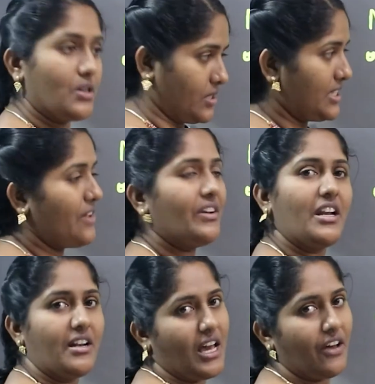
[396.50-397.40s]

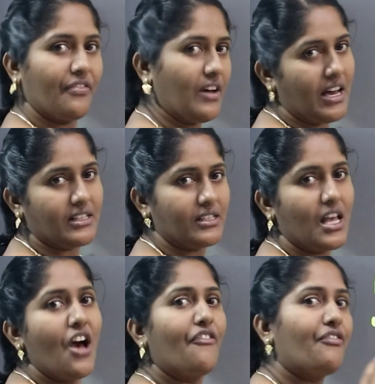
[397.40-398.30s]
7.5 hours.
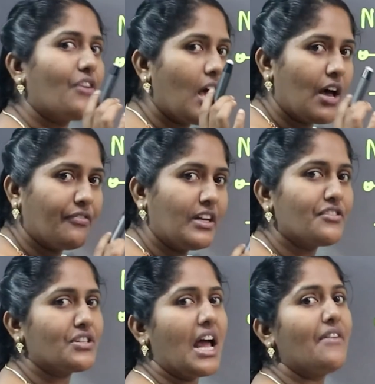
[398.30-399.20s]
After
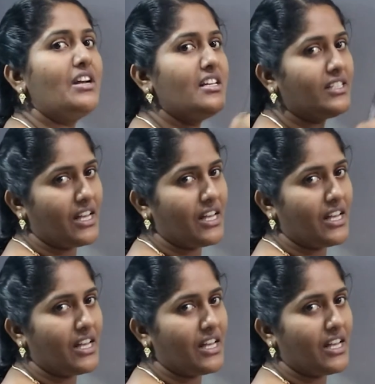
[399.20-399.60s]
traveling